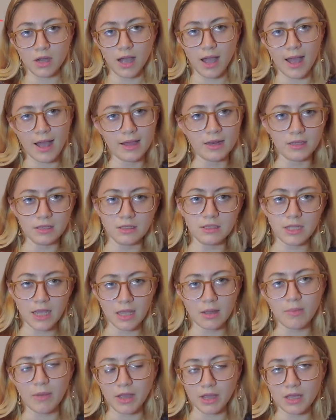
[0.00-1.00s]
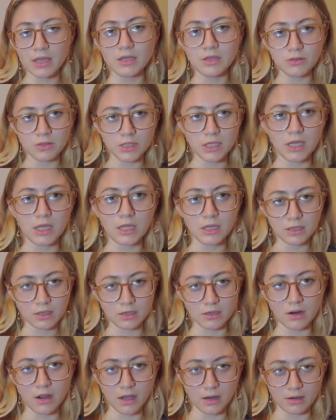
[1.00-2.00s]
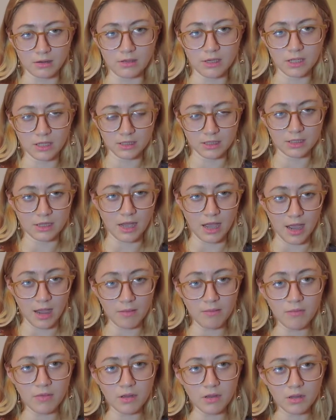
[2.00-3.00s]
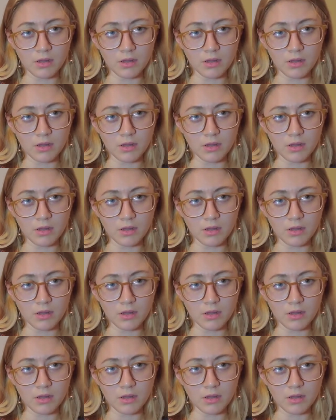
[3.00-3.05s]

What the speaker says: I didn't take my kid to the kindergarten in time,